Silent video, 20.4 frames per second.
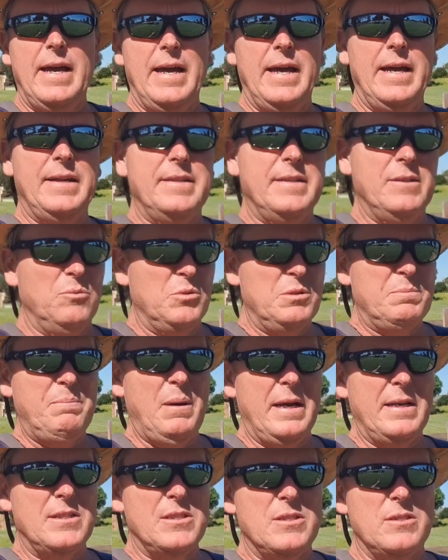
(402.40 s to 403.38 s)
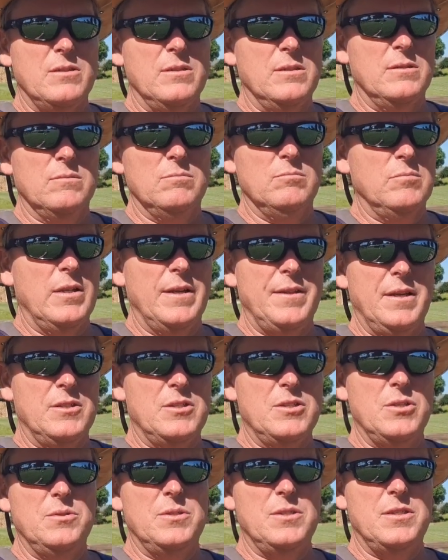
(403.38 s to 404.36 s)
And it was based on, I
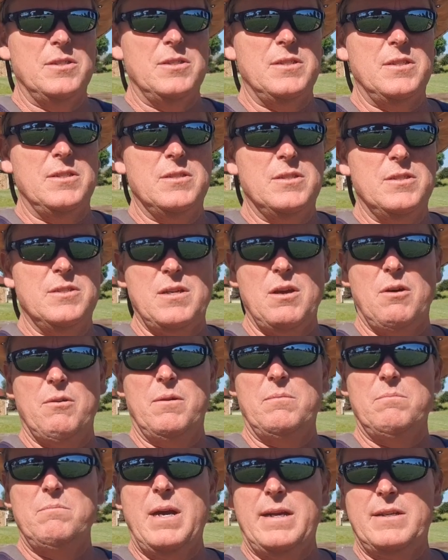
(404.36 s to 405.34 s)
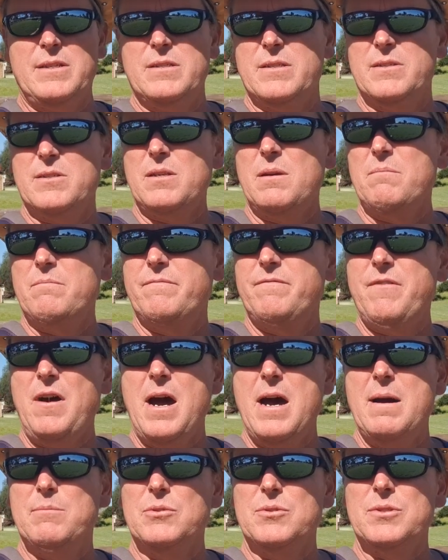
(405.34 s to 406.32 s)
think, two sisters going back to some
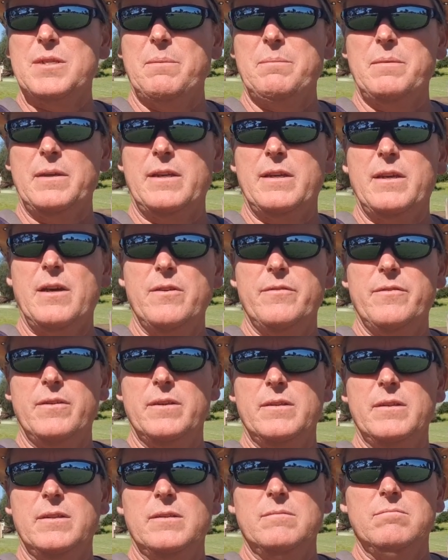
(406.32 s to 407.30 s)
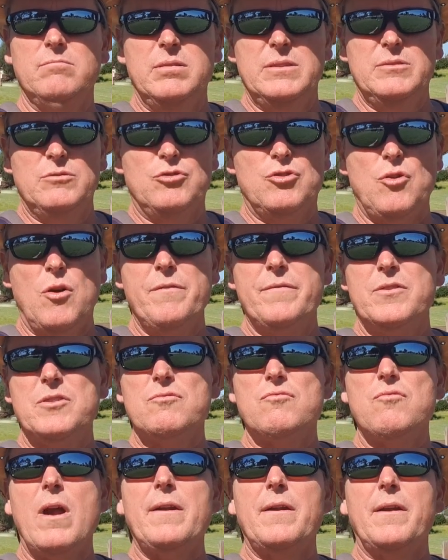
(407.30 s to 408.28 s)
farm or something over in
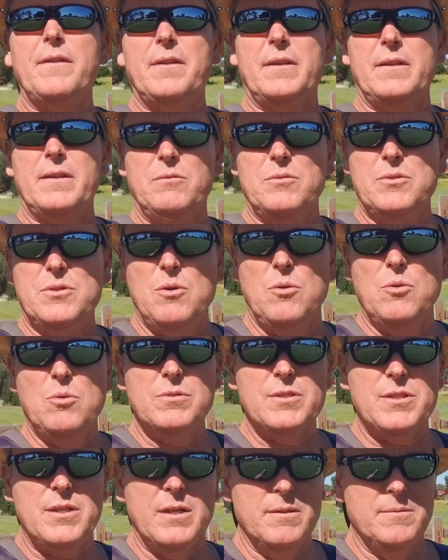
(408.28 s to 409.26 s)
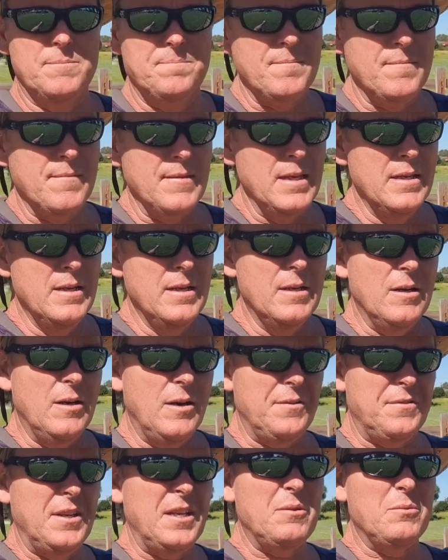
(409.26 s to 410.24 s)
Drover's Run, I think that was called. So
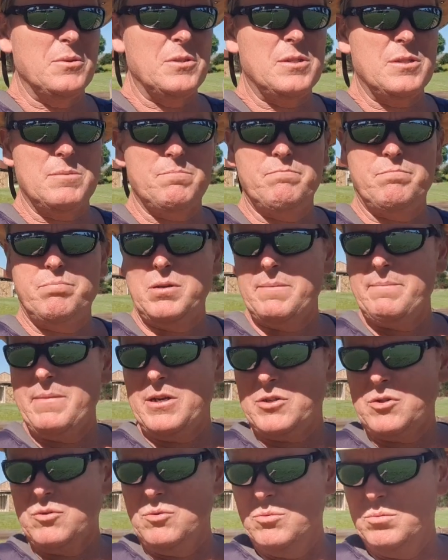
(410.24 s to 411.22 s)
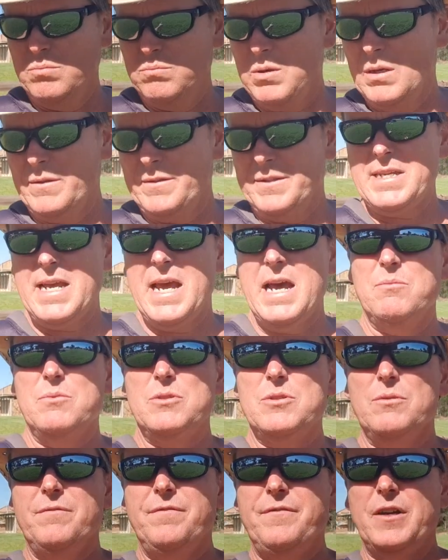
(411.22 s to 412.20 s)
I think it was pretty much all, well, the town
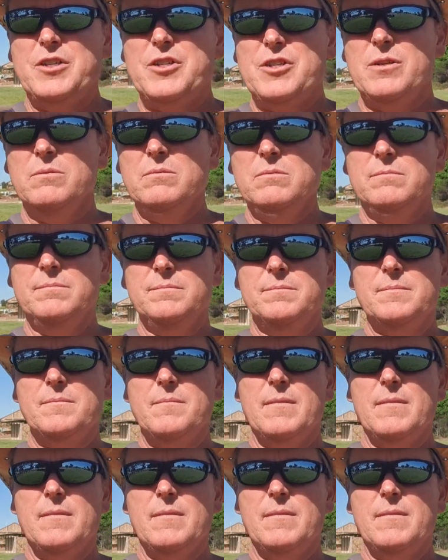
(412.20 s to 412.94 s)
was all fictional.